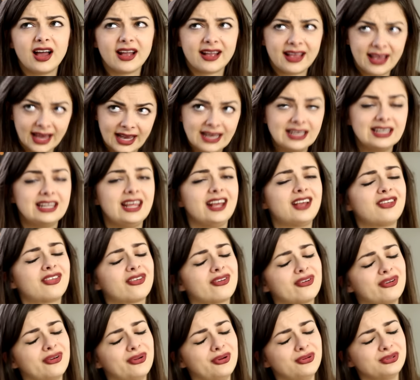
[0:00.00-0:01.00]
Gaelic
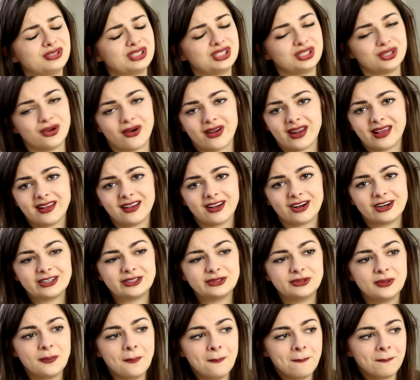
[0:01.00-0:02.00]
through
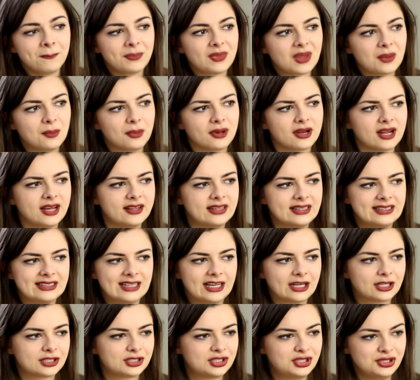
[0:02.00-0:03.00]
Duolingo, but I did
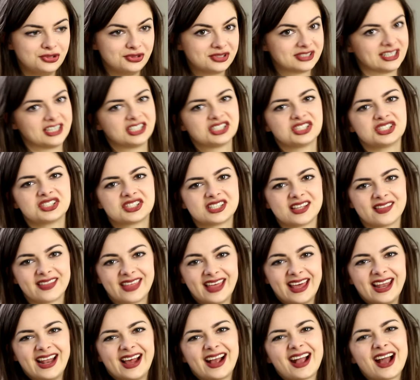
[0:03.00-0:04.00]
like two sessions and
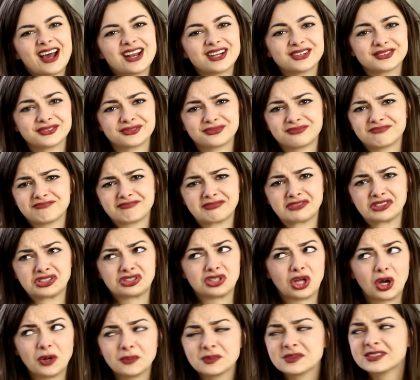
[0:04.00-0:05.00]
I kind of
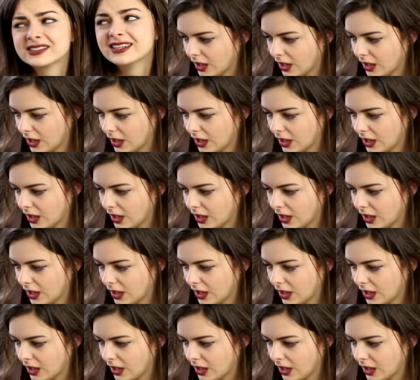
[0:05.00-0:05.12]
stopped.